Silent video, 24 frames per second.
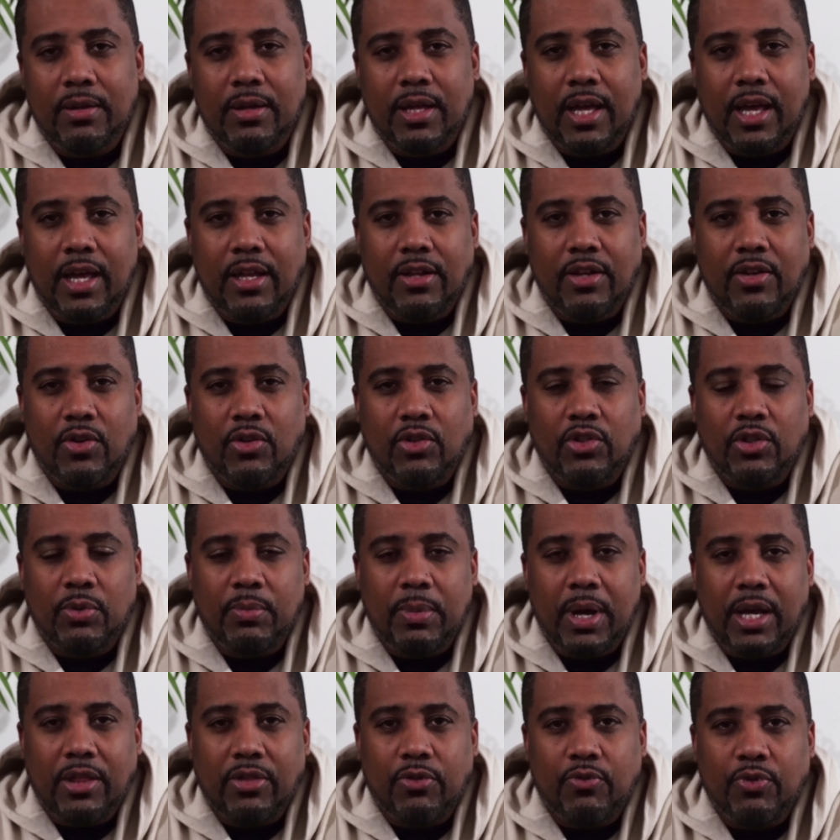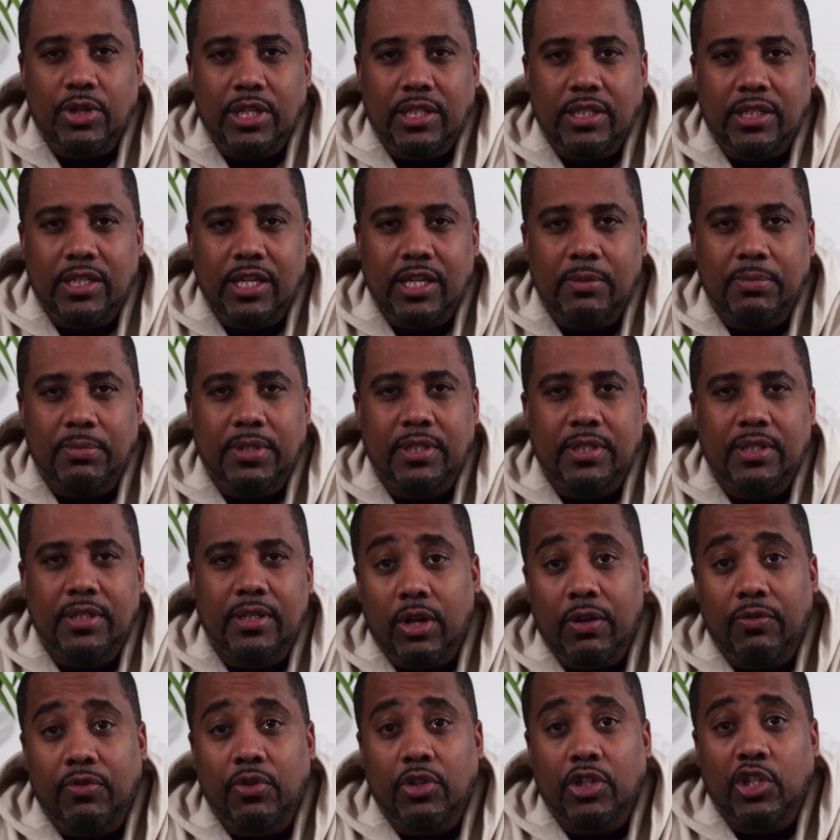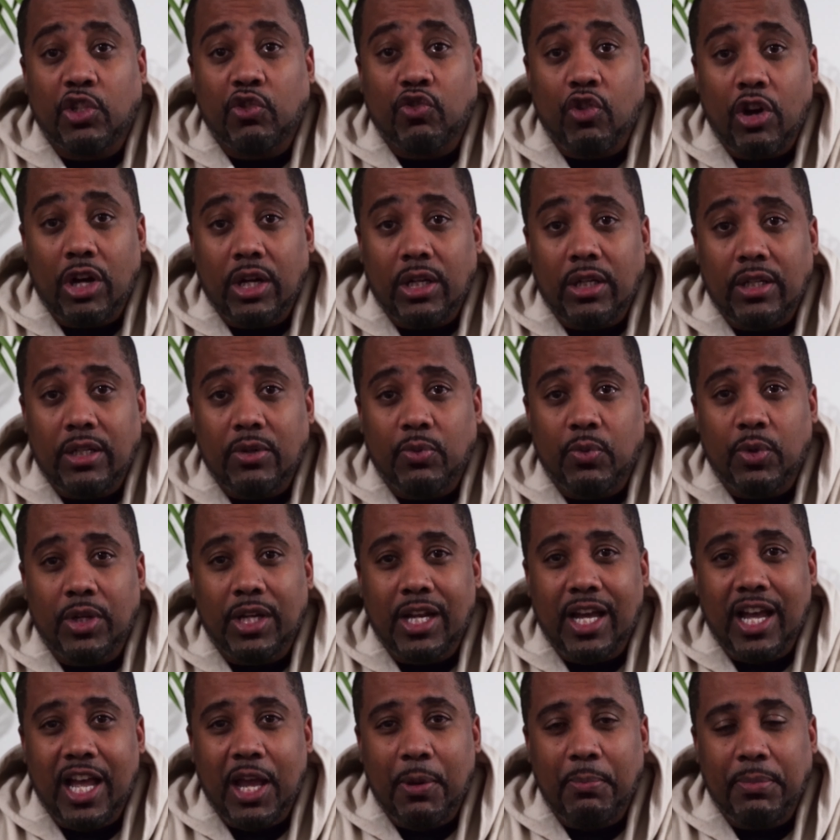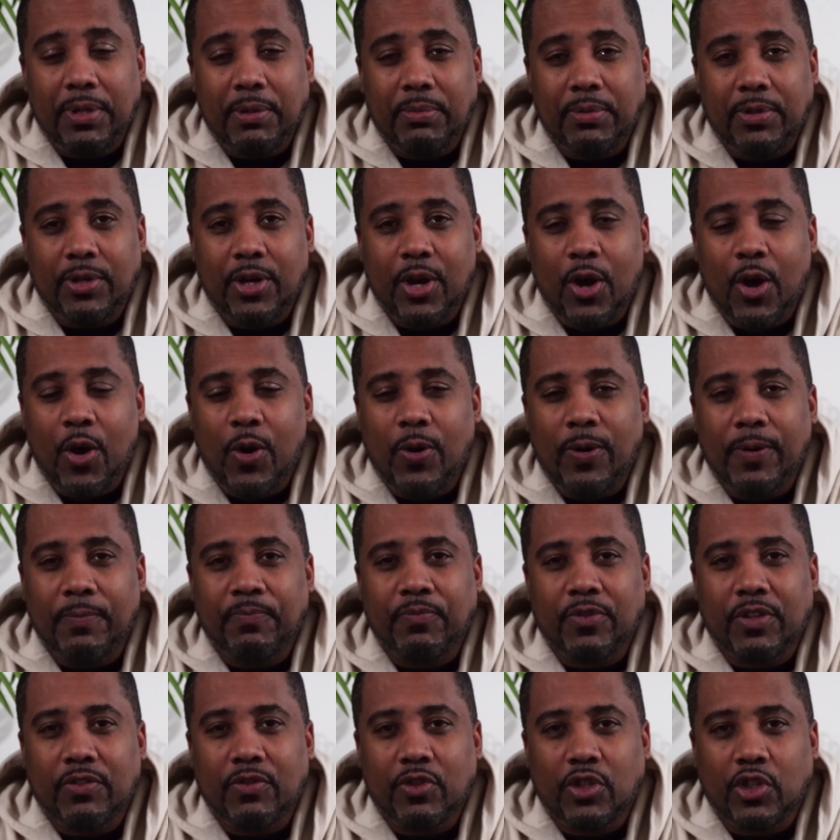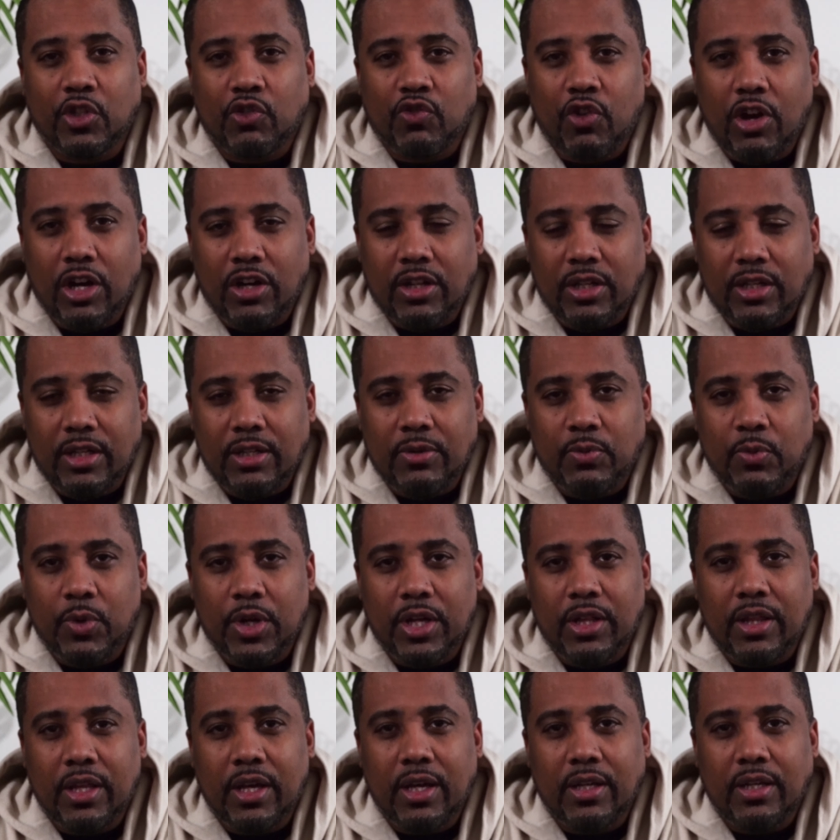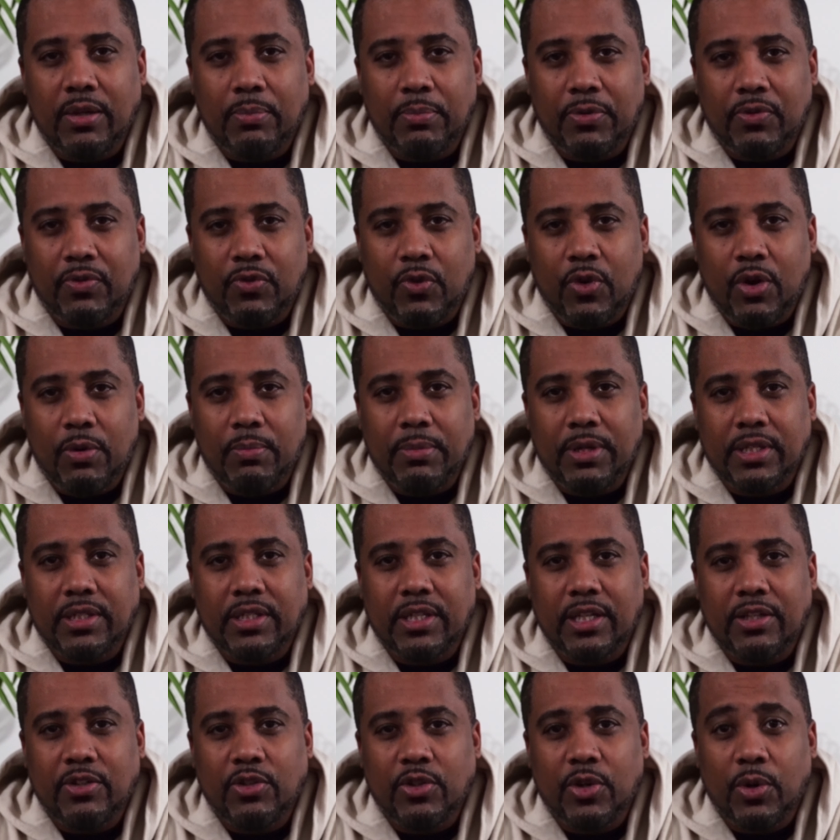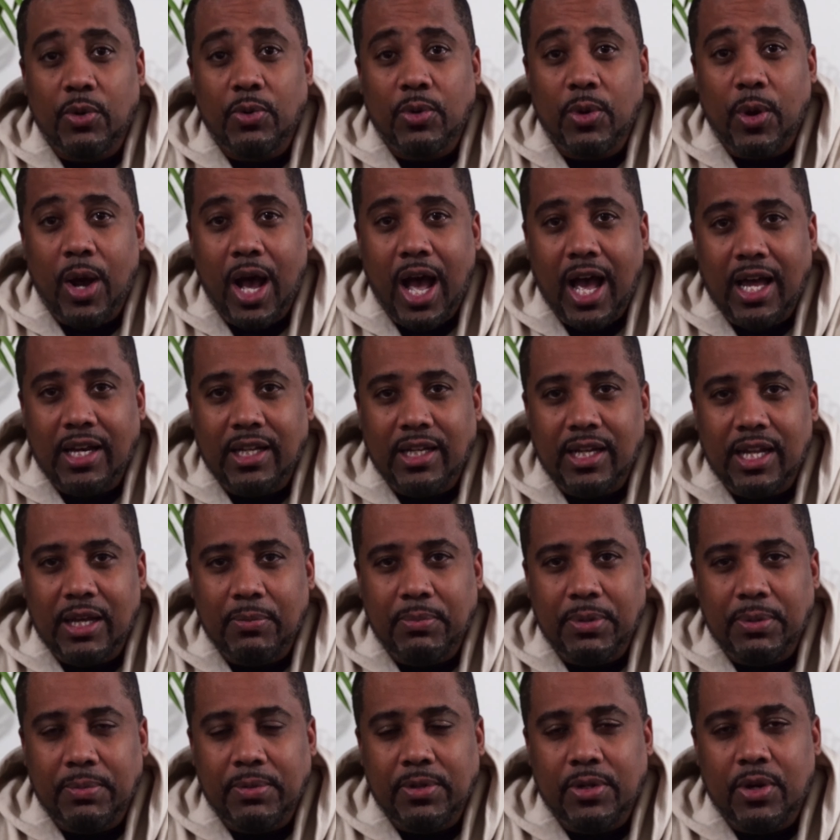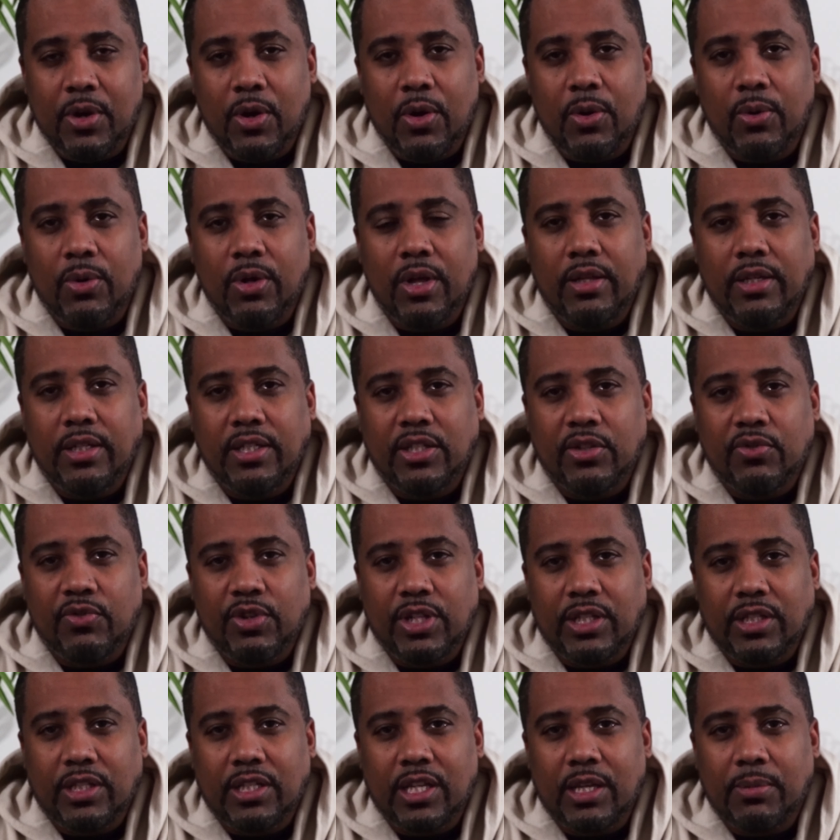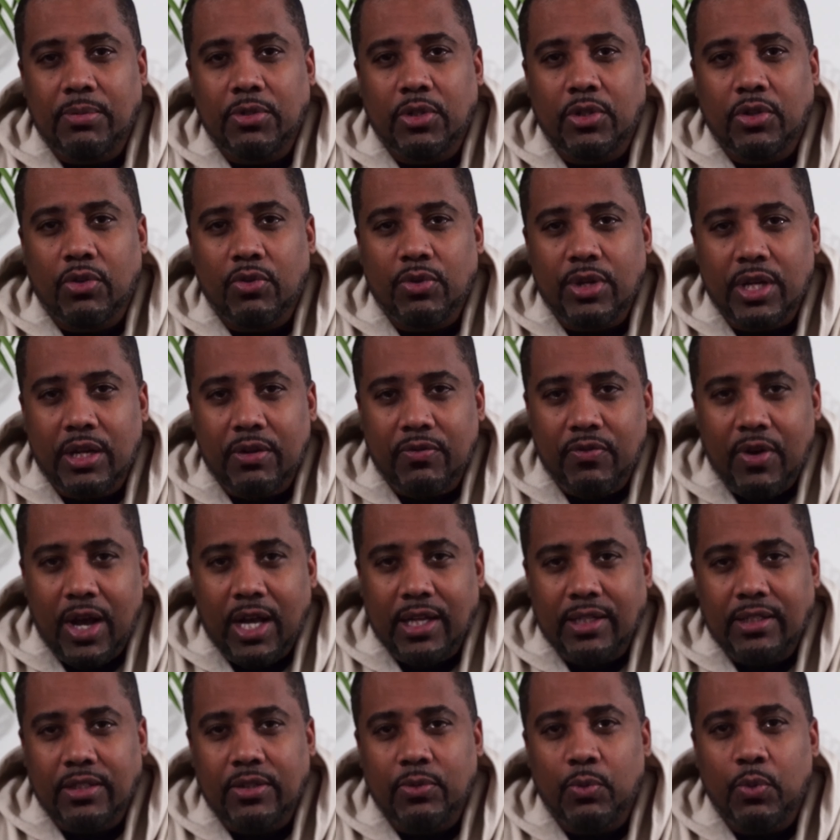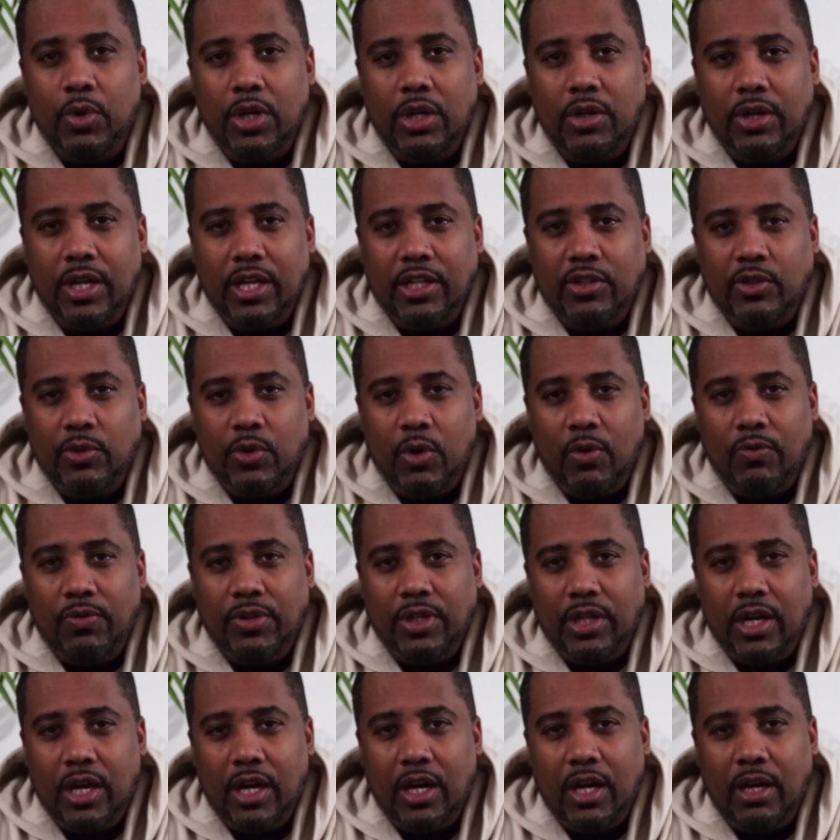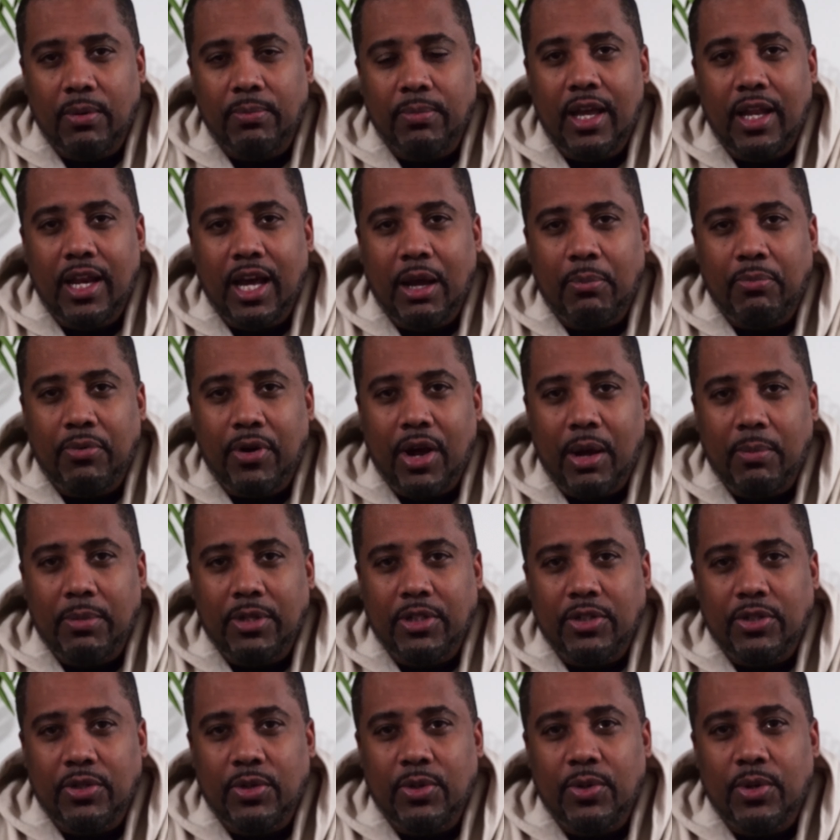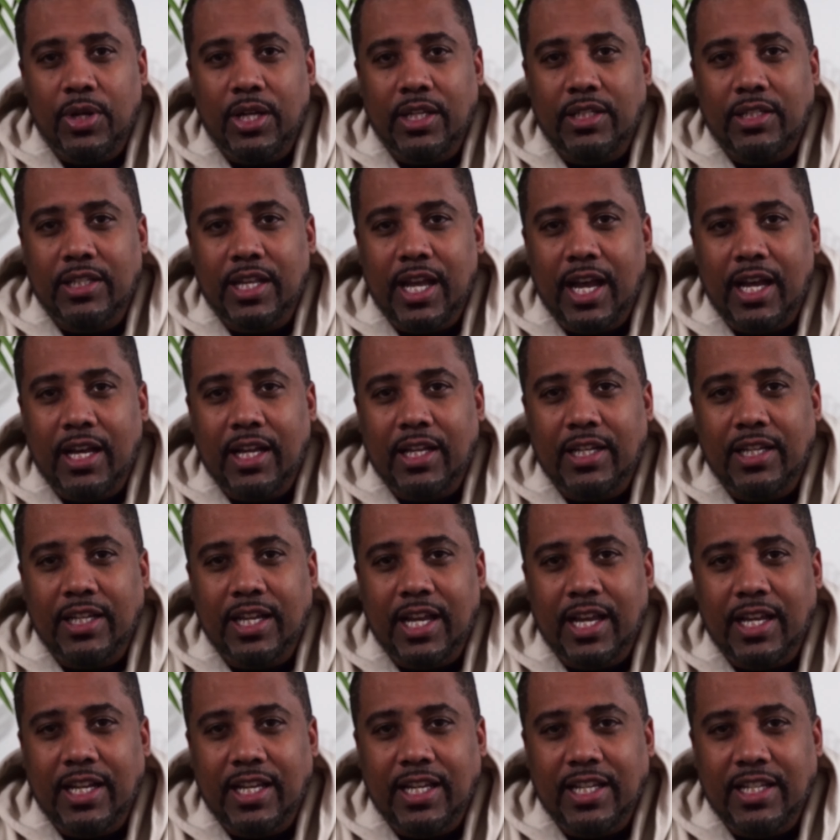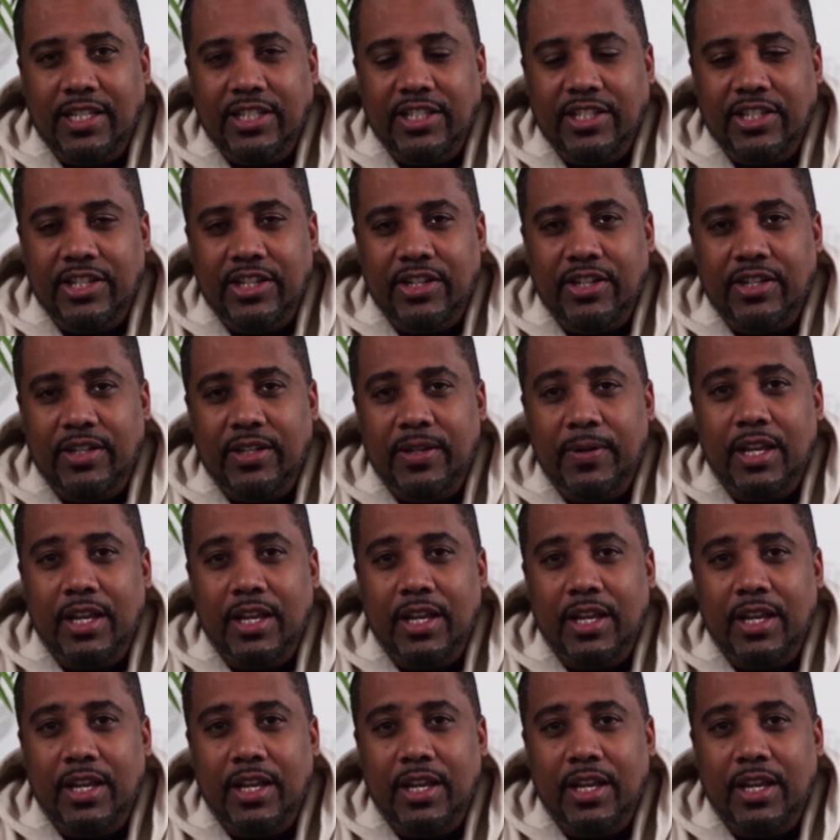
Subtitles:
And those are my 3 tips. If you're struggling with letting people go, if you're struggling with underperformance and you don't know how to let people go, these 3 tips or 3 advice will get you over the hump. And I promise you, it's not going to get easier.